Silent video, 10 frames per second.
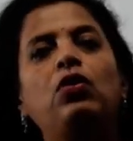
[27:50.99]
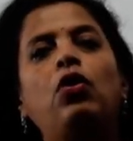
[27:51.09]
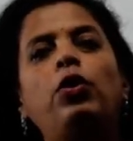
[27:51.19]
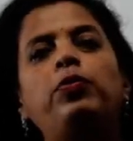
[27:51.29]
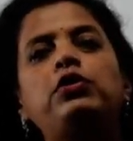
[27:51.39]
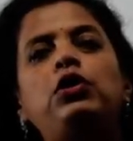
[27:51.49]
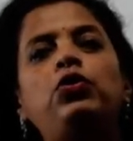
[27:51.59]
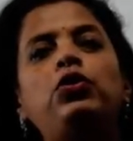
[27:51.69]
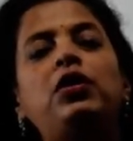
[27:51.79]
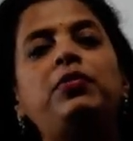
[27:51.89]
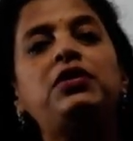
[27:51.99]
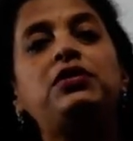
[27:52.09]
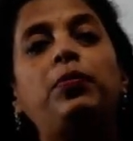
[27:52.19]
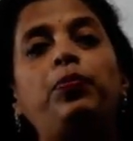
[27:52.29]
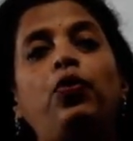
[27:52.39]
Corpus luteum is
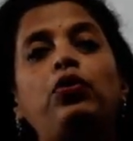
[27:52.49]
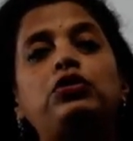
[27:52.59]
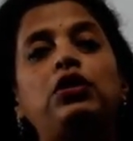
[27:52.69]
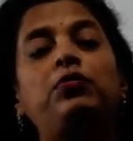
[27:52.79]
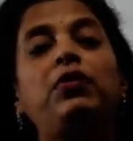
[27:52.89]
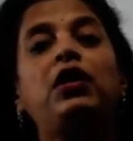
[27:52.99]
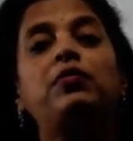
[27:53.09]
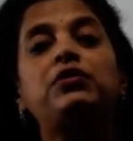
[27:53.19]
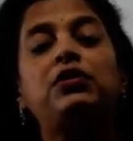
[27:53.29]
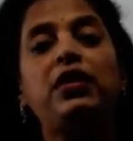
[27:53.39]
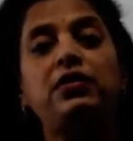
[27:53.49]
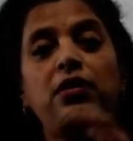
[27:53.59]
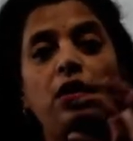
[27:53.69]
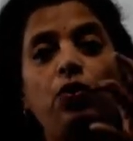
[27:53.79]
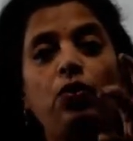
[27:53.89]
the portion becomes, that is
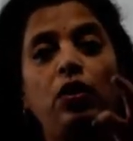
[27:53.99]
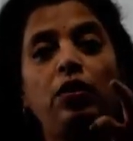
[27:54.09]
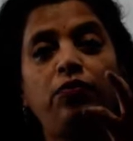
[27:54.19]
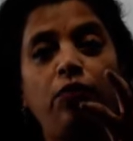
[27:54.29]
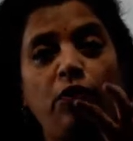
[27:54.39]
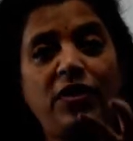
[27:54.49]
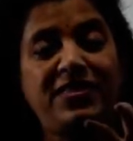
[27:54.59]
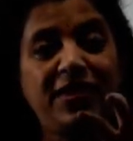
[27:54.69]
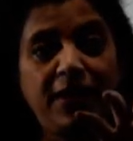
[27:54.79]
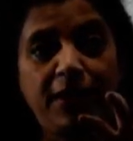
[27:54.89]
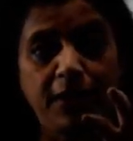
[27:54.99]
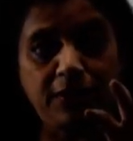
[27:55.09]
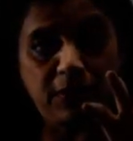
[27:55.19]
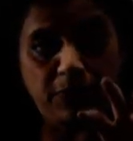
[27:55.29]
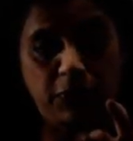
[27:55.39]
yellow colored fluid secreting
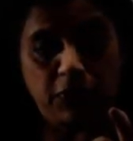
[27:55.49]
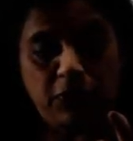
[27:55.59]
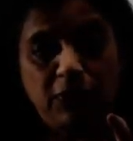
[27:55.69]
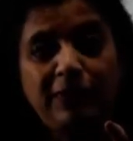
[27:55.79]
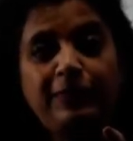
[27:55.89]
substance